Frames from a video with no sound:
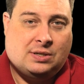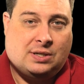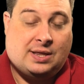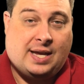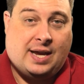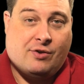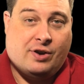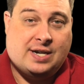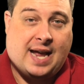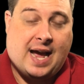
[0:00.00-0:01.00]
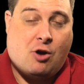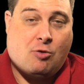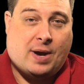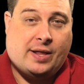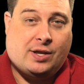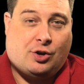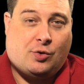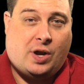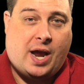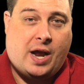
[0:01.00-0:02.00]
that they are endowed by their
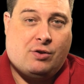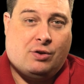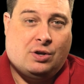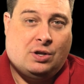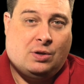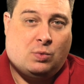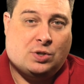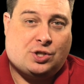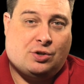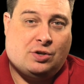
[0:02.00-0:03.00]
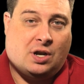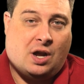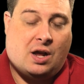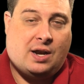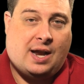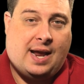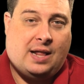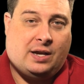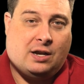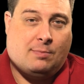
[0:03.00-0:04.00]
Creator with certain
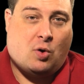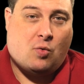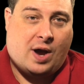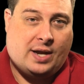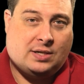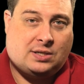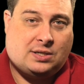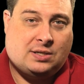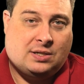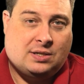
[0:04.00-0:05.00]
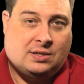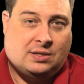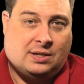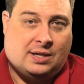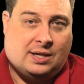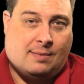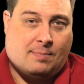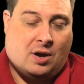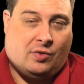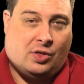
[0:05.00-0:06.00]
unalienable rights, and that
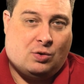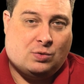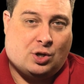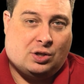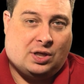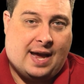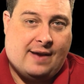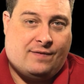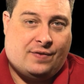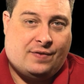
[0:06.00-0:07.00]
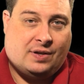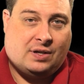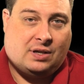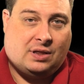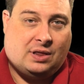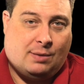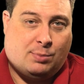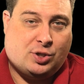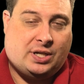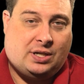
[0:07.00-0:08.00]
among those are life,
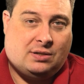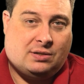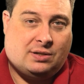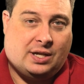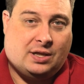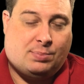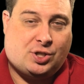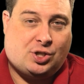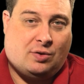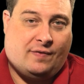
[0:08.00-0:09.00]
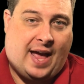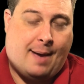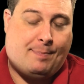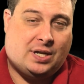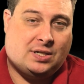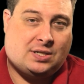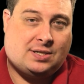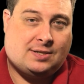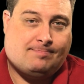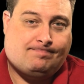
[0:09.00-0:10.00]
liberty, and the pursuit of happiness.